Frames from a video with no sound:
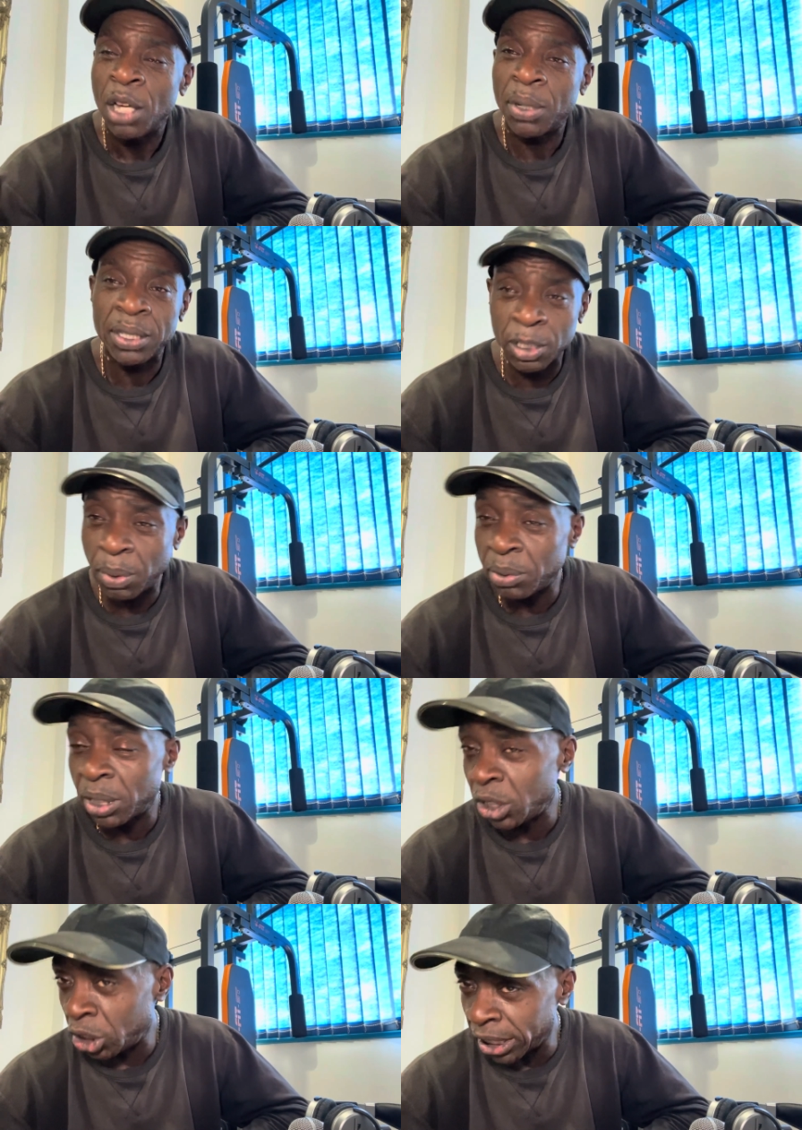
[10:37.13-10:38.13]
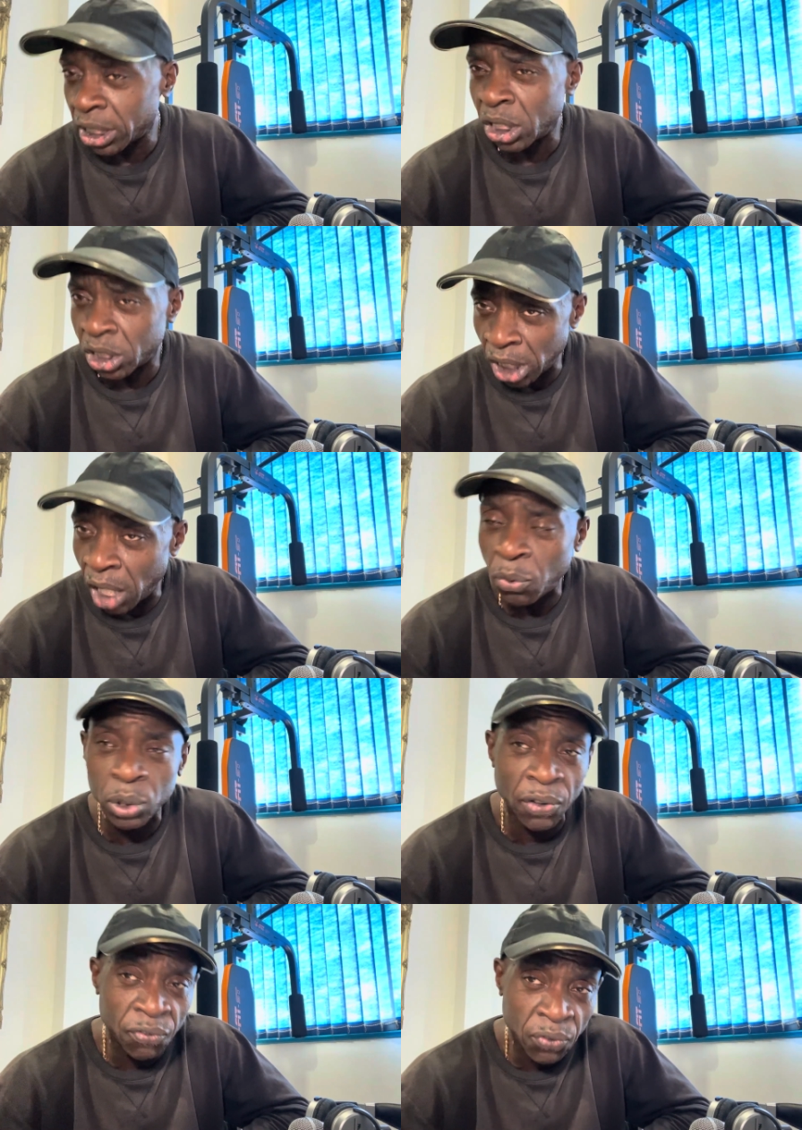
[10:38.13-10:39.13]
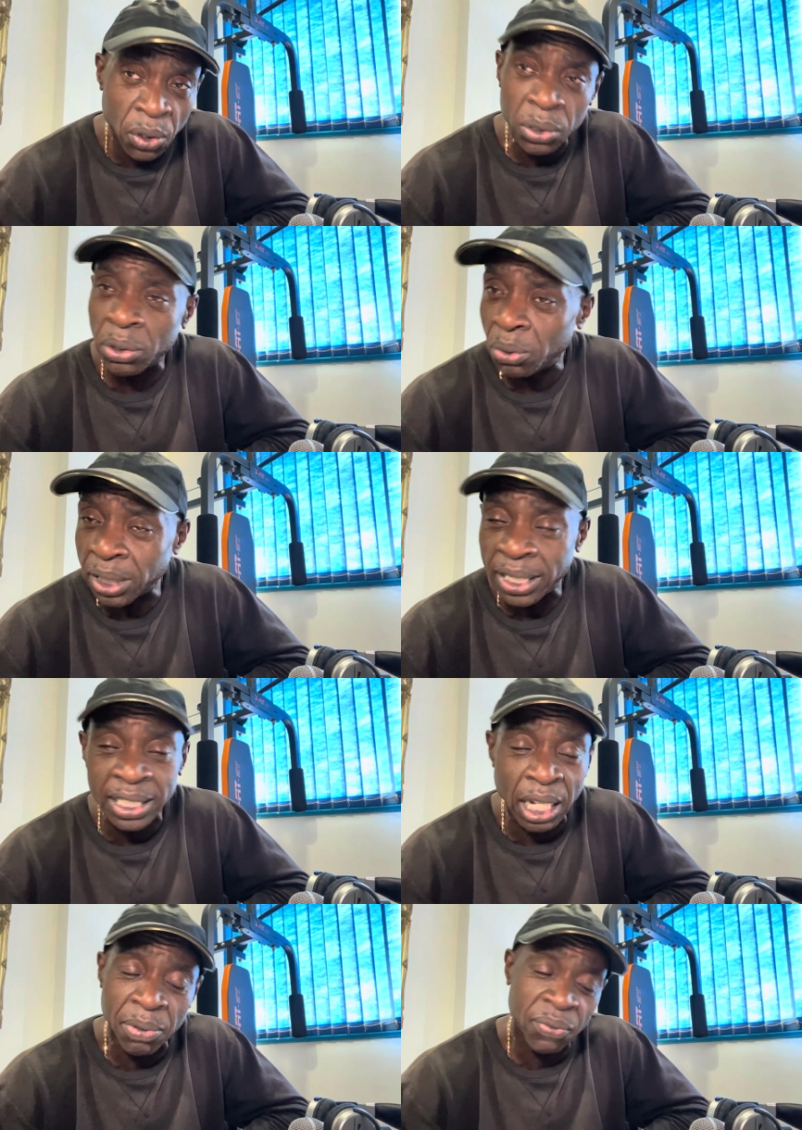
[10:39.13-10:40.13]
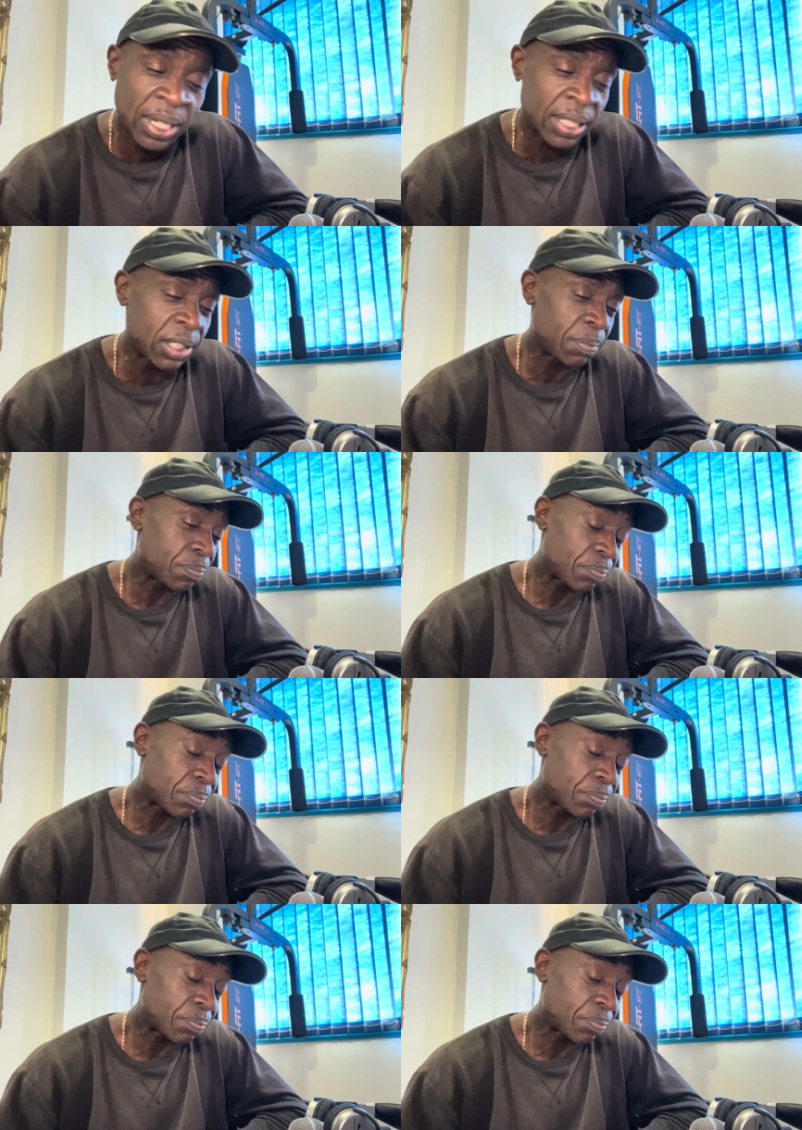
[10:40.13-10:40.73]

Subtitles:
But there's other people, you need to conserve all your food and all these type of things.